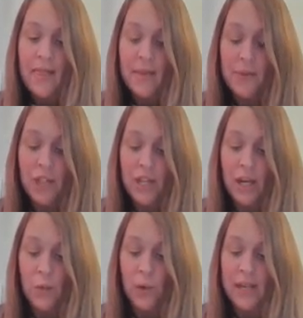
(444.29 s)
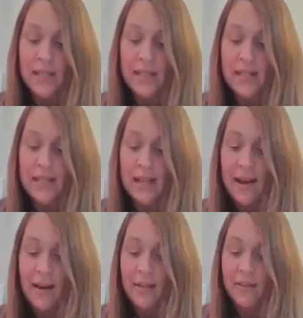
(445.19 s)
The machine wheezed into
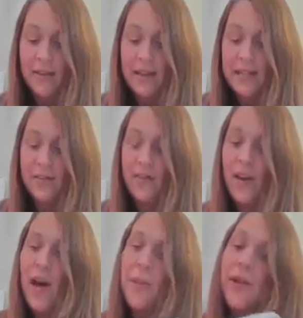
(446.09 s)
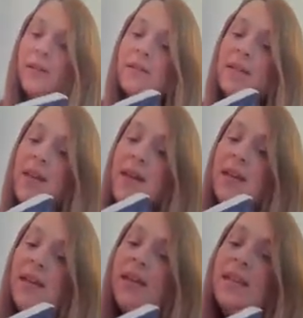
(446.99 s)
life, its flywheel turning,